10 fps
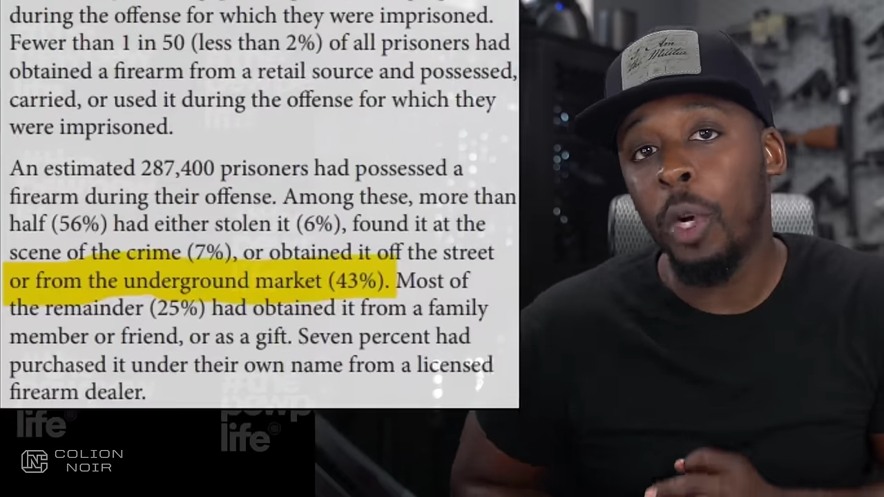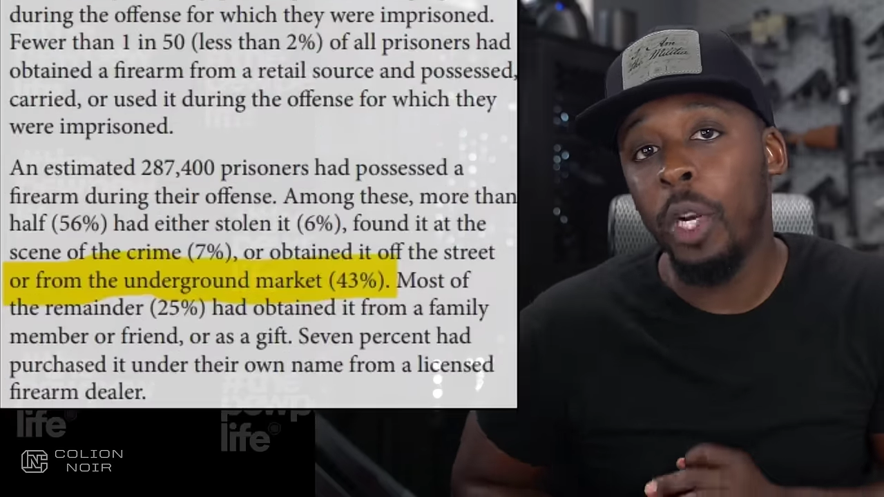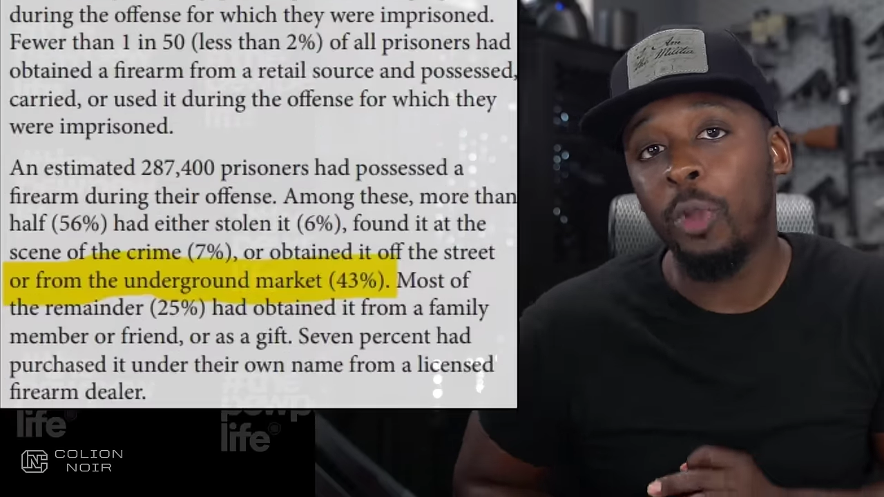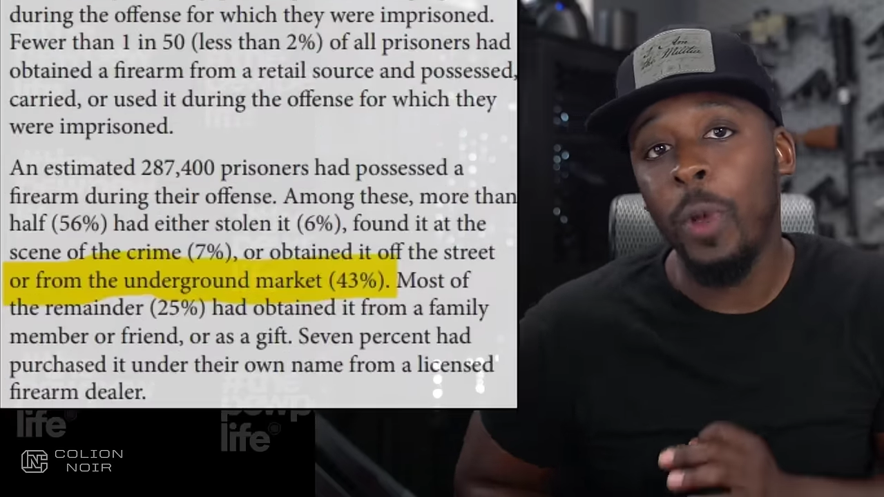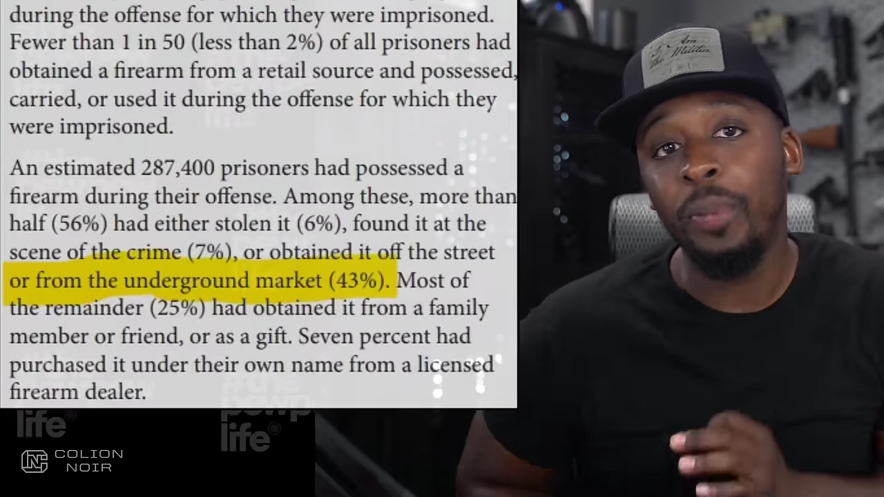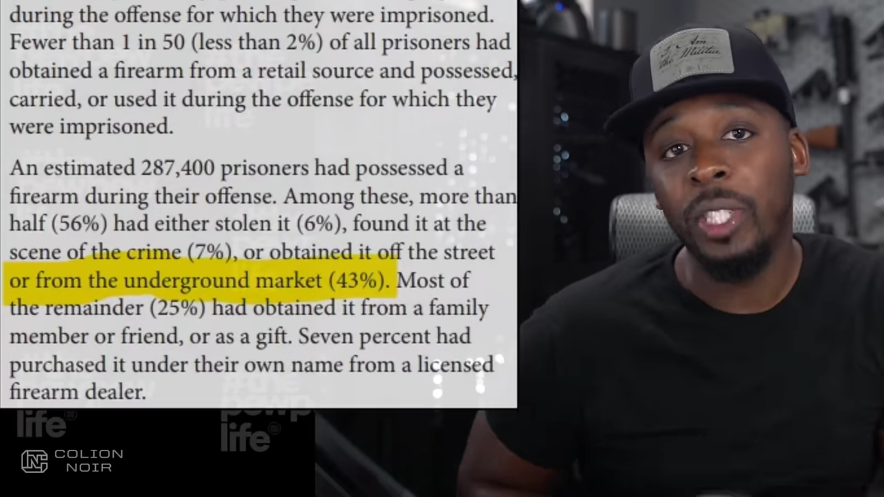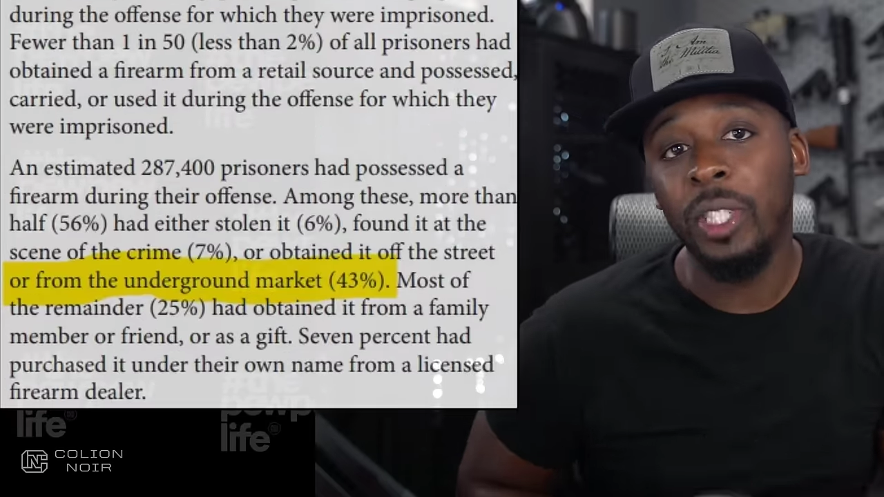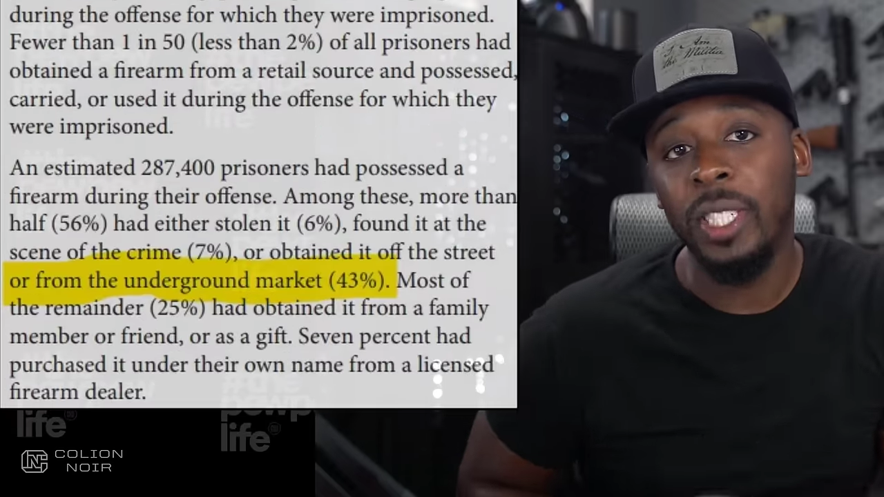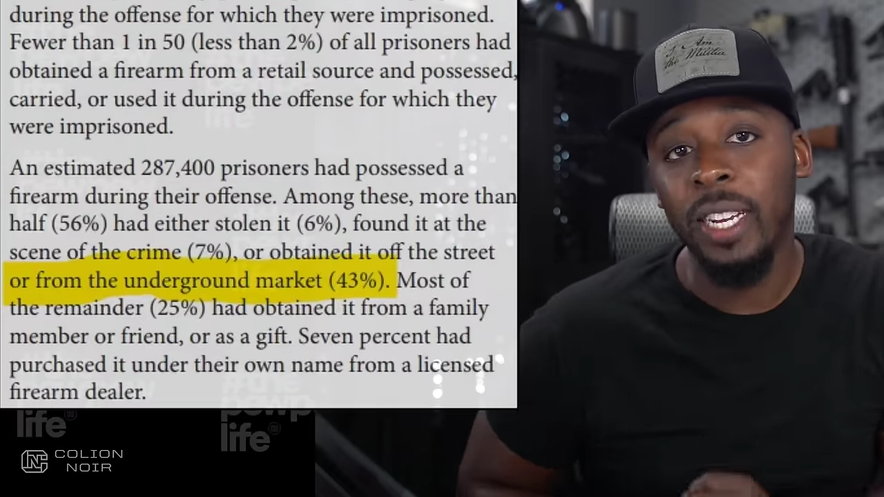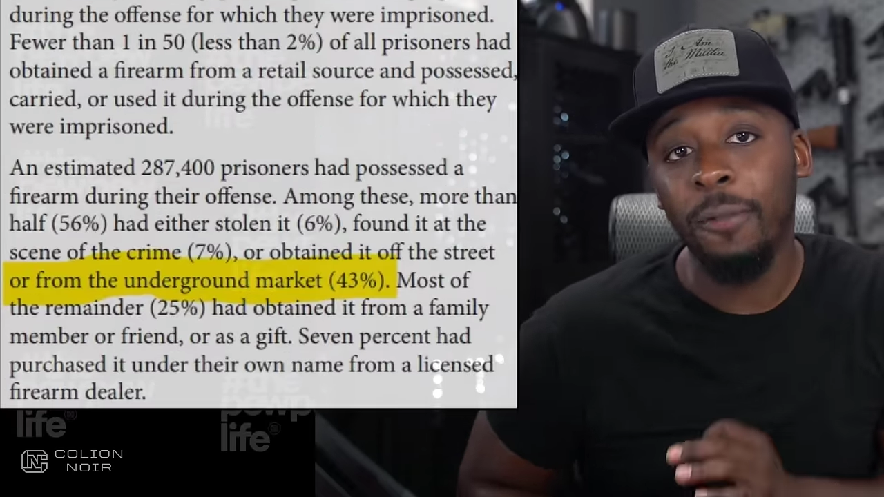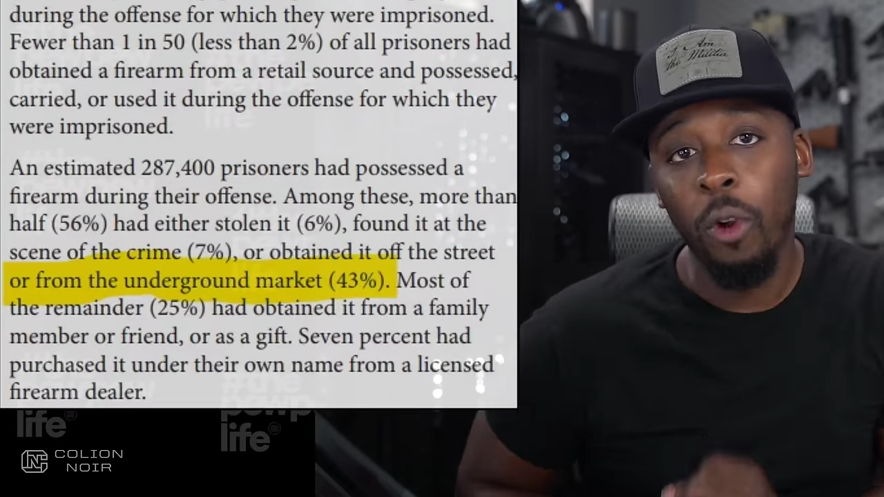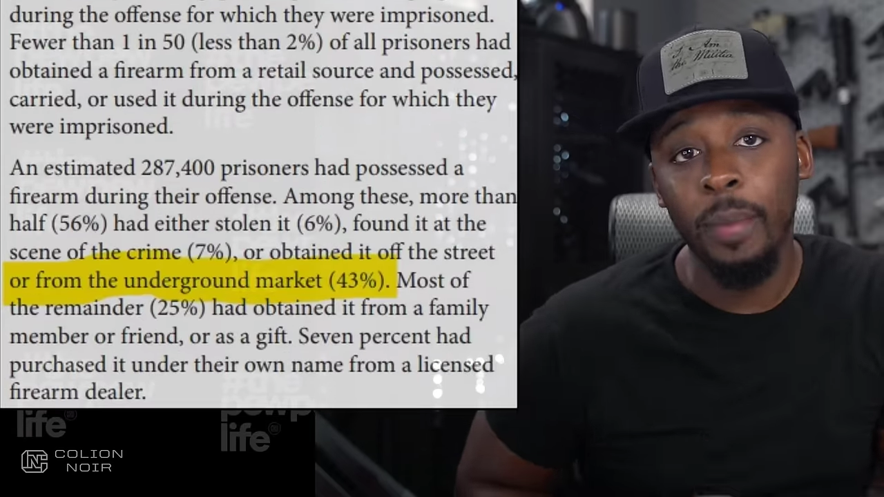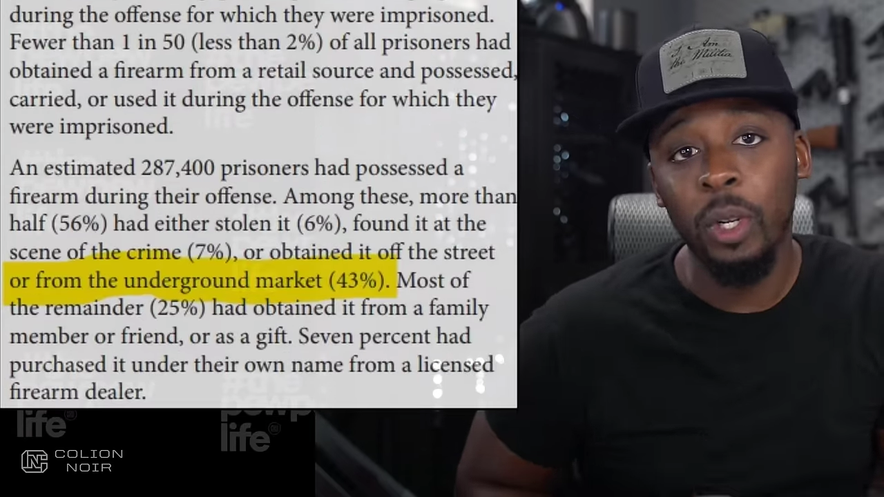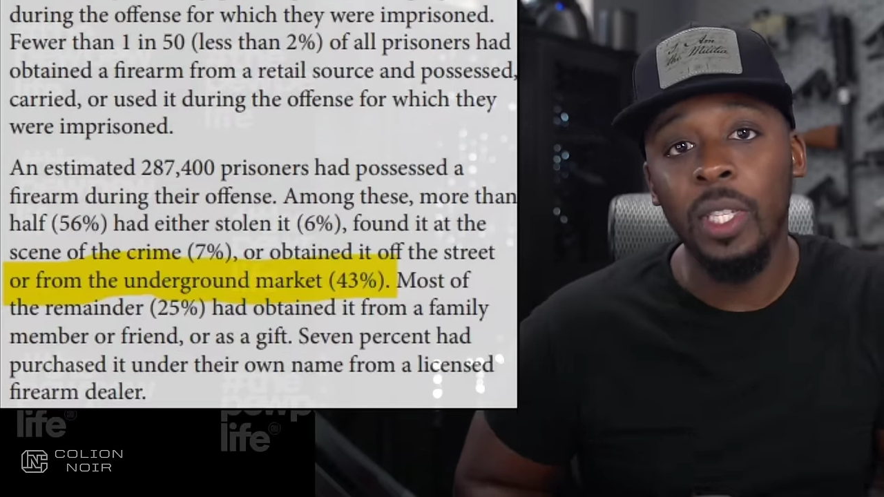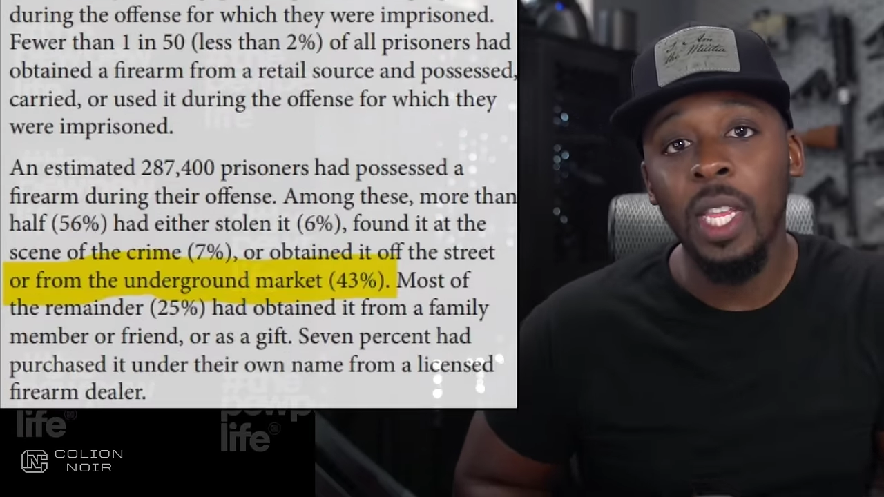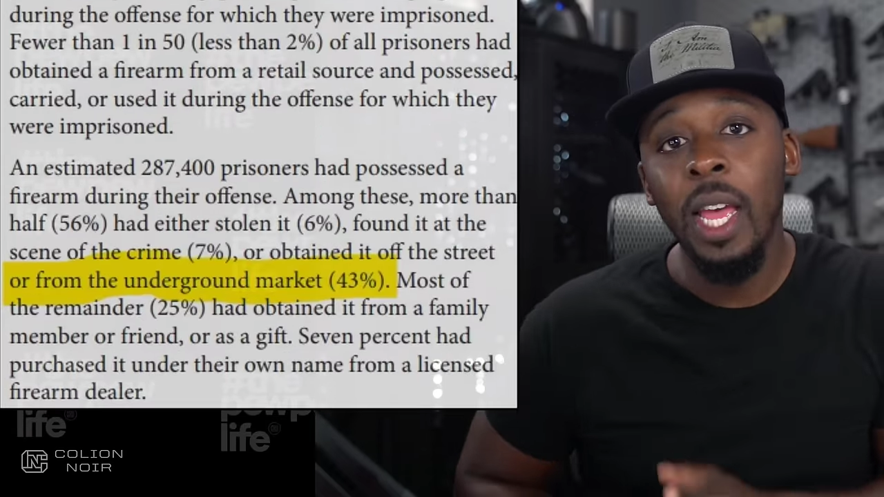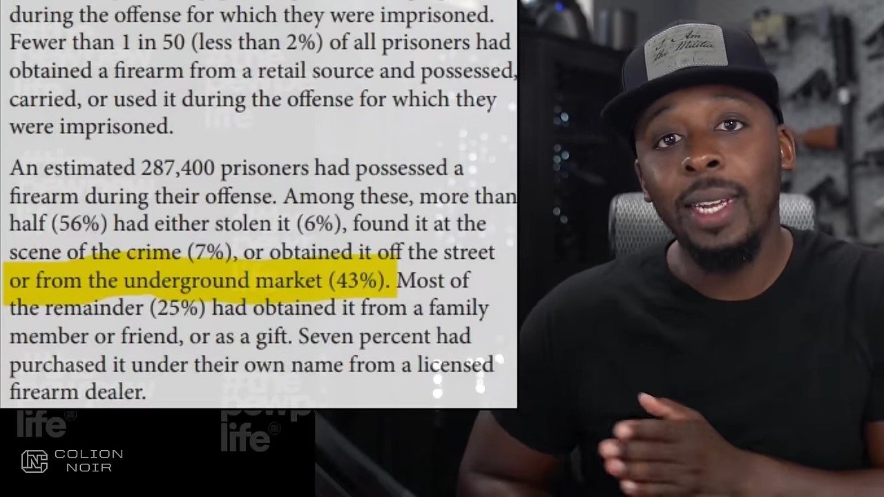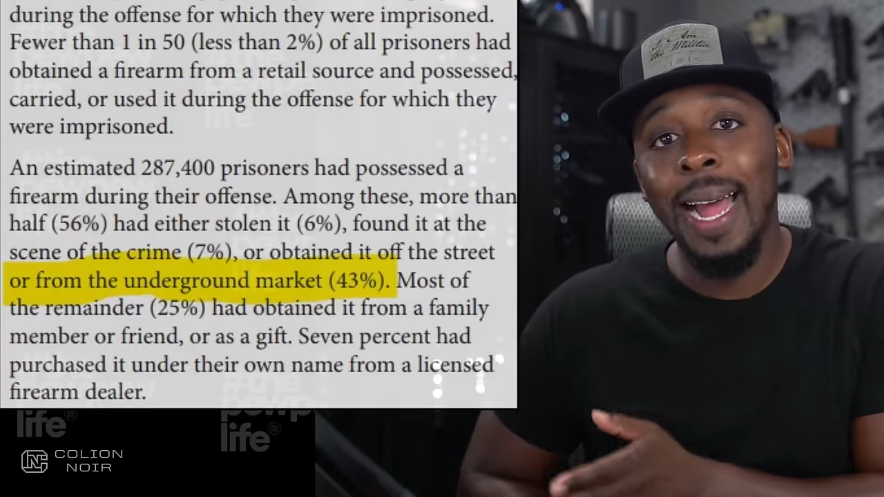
43% of criminals